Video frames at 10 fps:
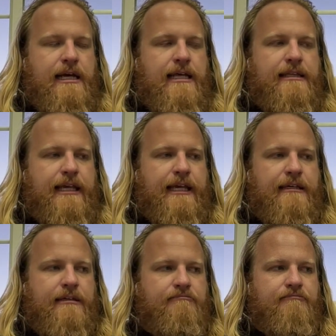I think
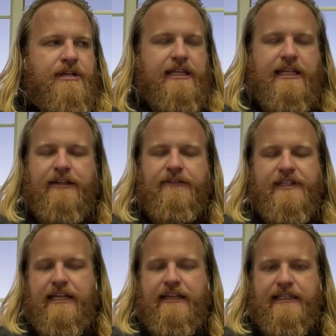at the end of
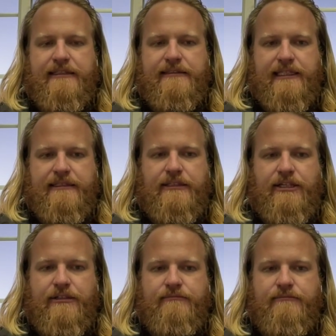the day, that's
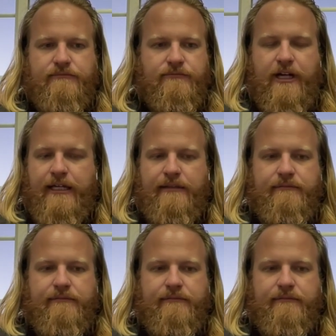good, right?